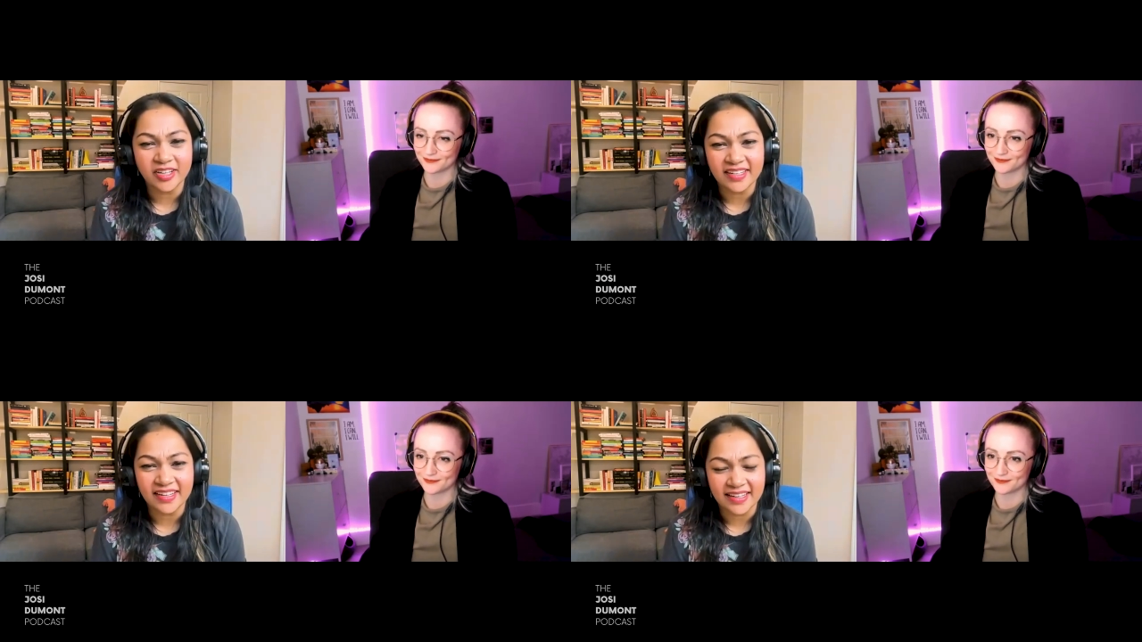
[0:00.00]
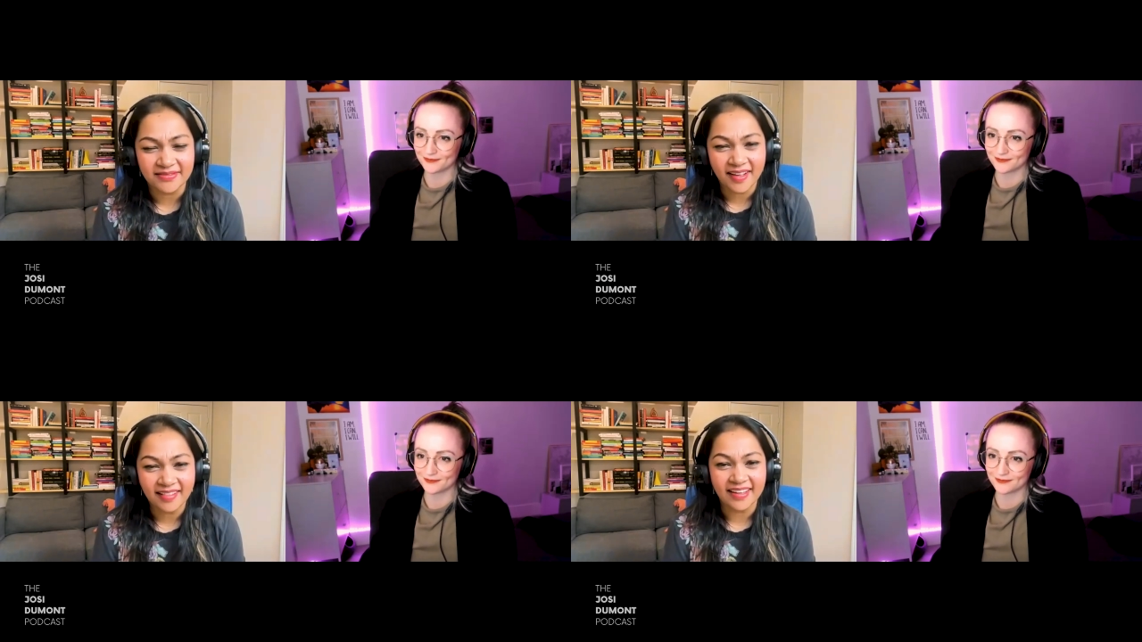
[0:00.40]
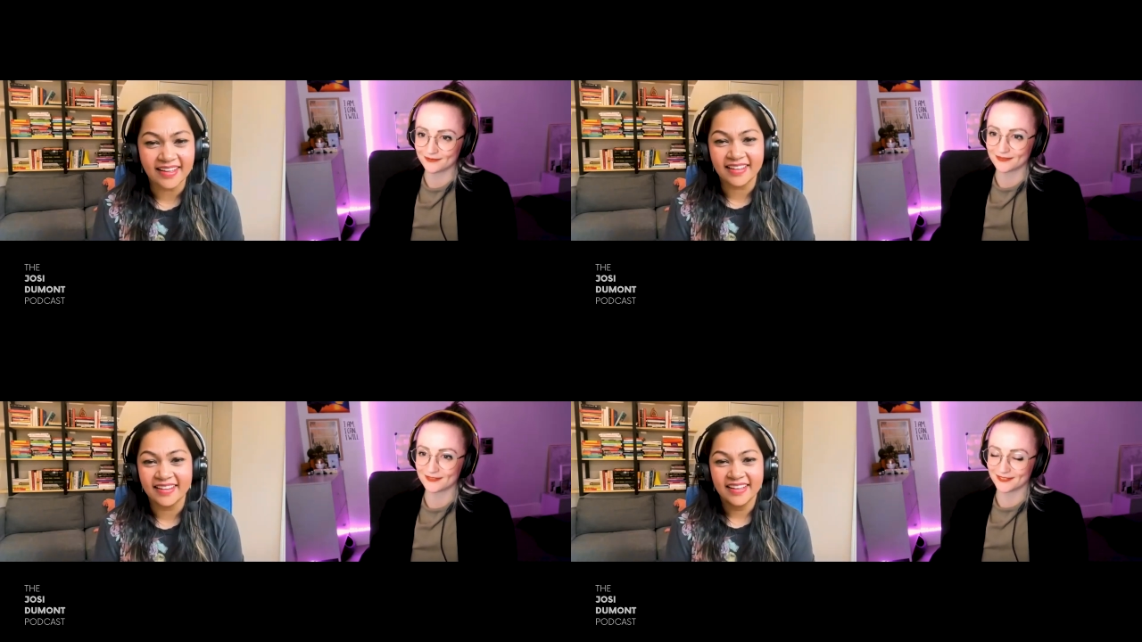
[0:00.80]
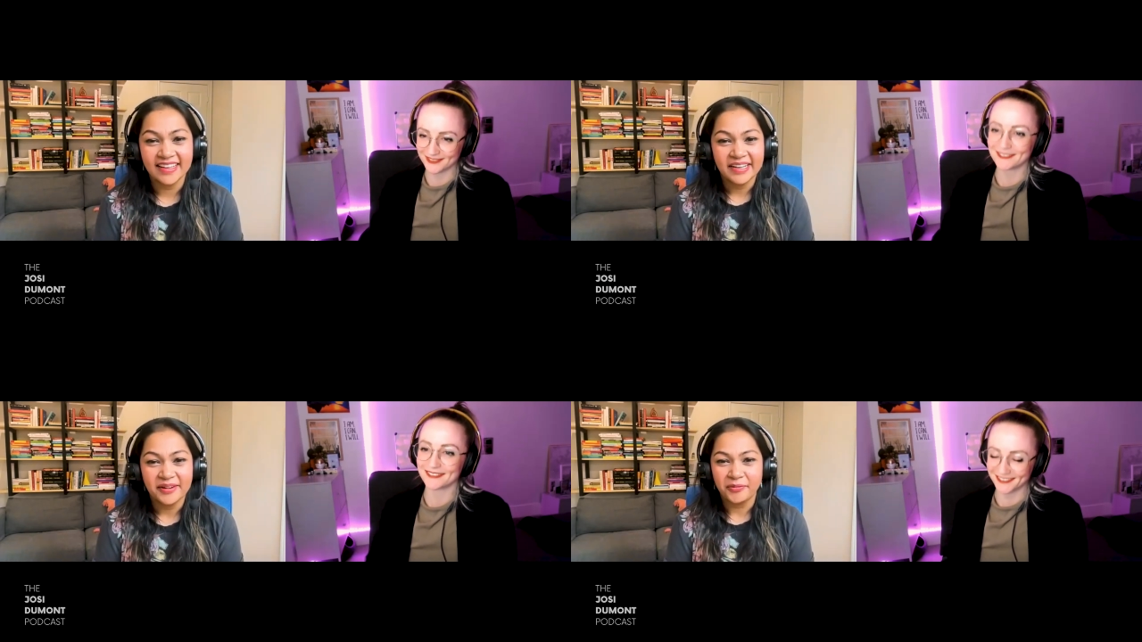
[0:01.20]
Speaker 1: And it felt like
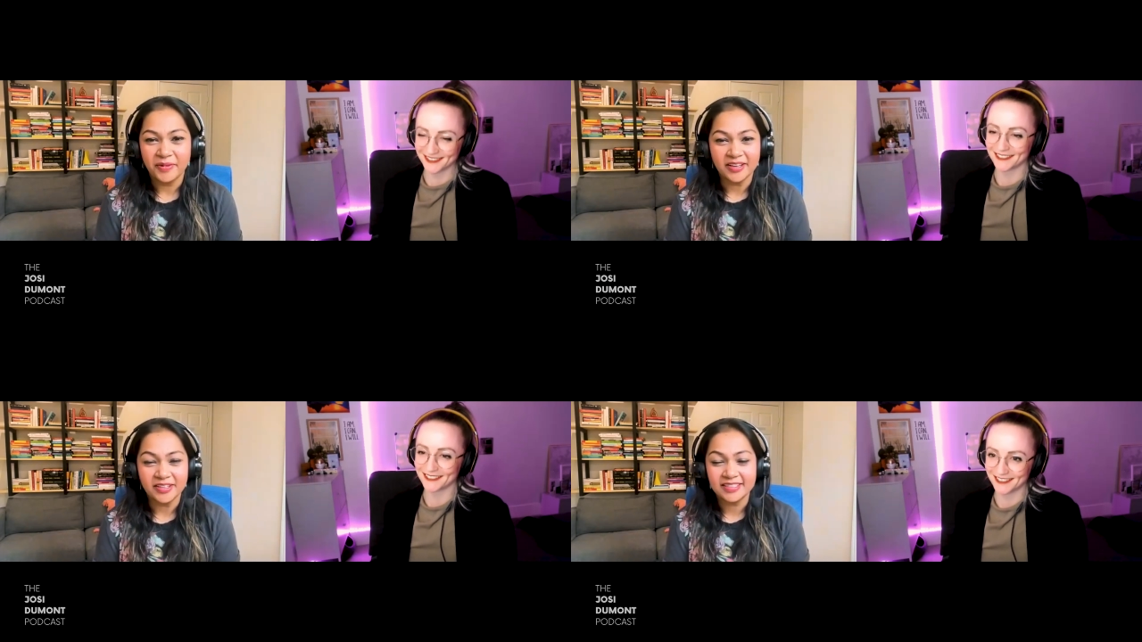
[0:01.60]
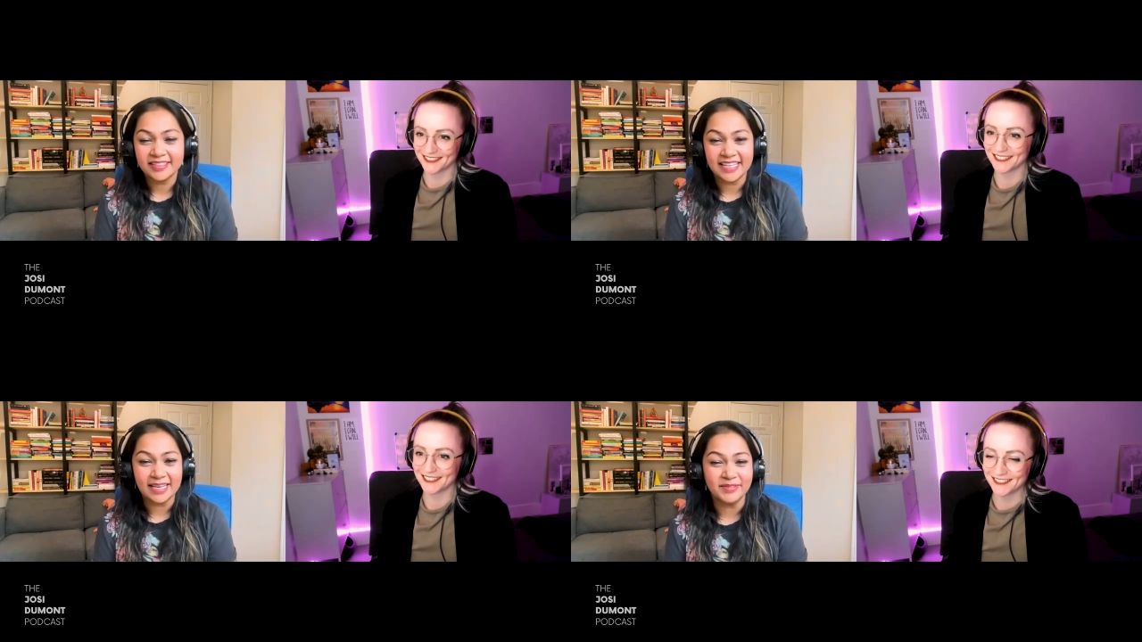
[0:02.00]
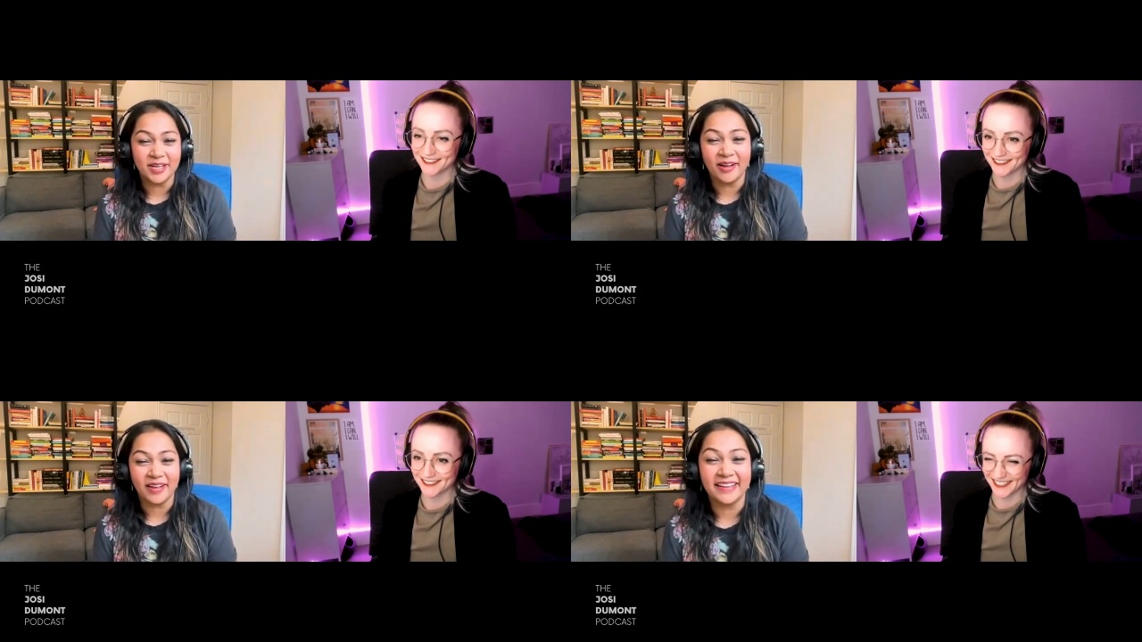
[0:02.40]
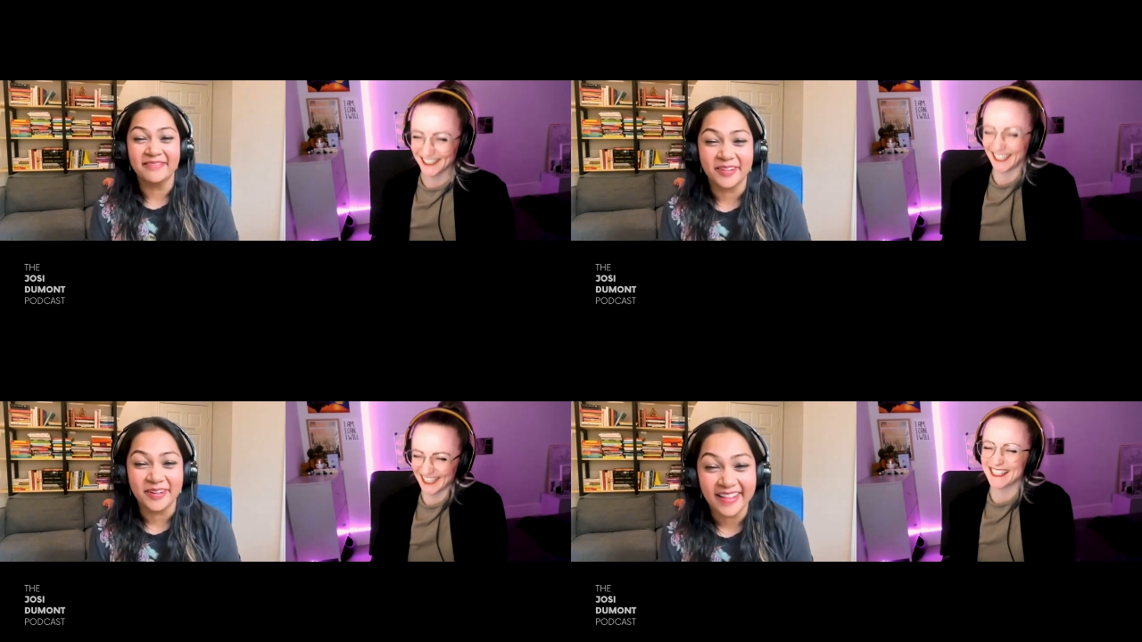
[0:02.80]
we could keep talking for
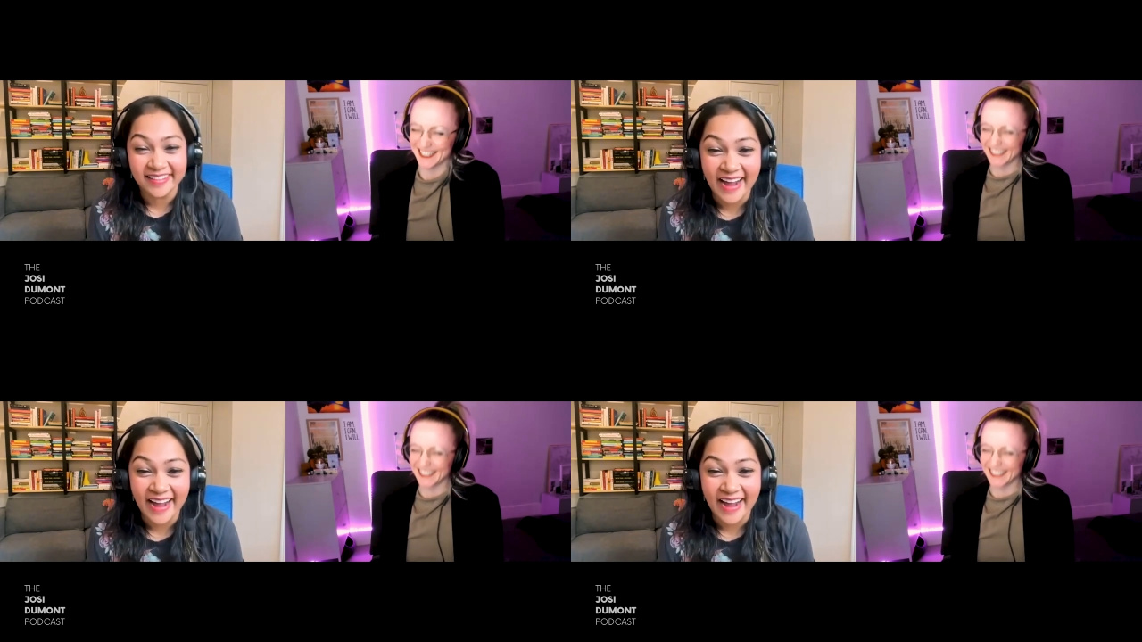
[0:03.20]
another